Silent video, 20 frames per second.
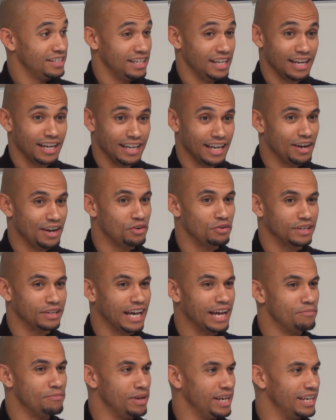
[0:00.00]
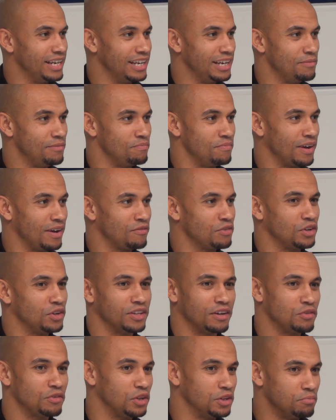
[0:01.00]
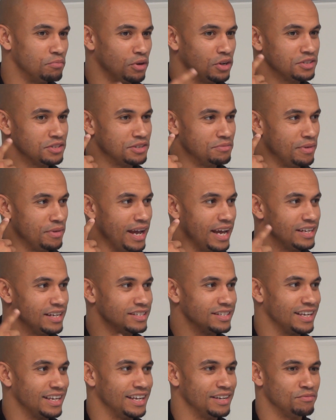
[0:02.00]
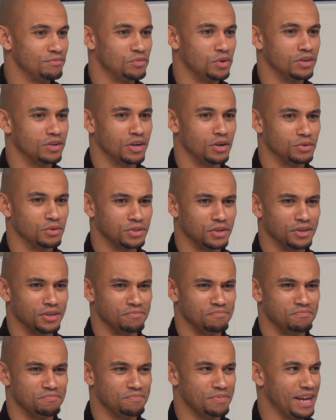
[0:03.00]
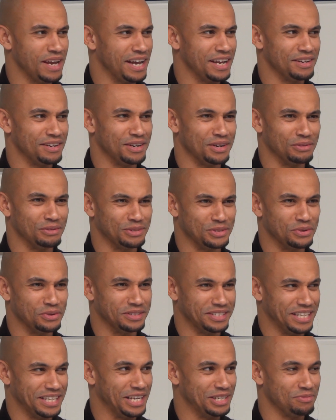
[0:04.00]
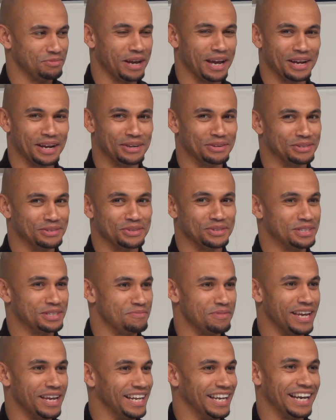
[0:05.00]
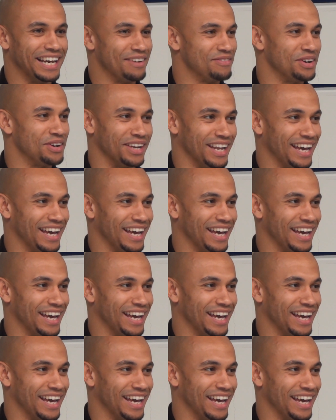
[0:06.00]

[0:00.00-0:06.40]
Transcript: See, that immediately, I've got the boss in my head saying what goes on behind closed doors stays behind closed doors. Immediately, I've